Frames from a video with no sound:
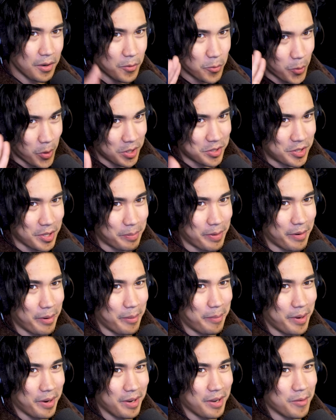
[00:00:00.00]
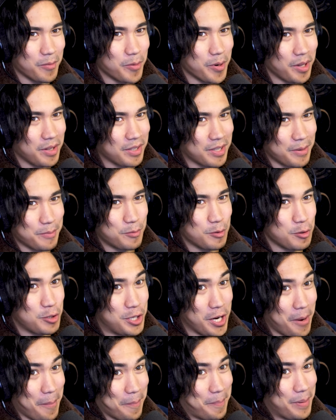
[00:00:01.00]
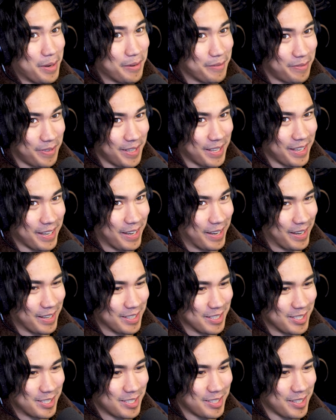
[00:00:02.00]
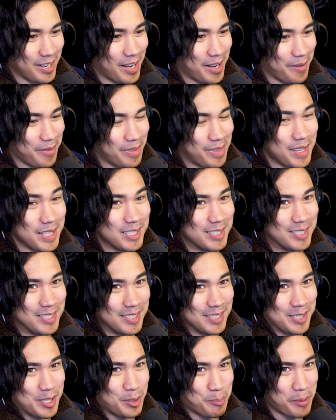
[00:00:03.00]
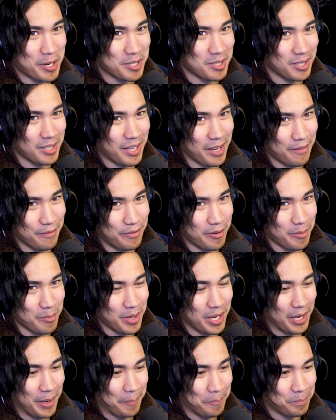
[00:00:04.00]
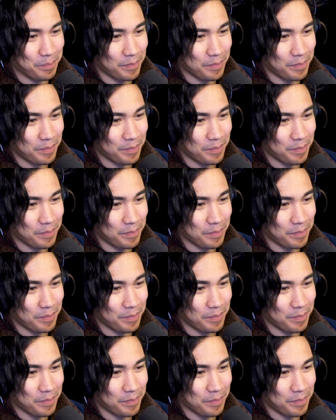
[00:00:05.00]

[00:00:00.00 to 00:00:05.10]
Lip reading: What's up everybody and welcome to Jumping Flash! Now this is a special game for me.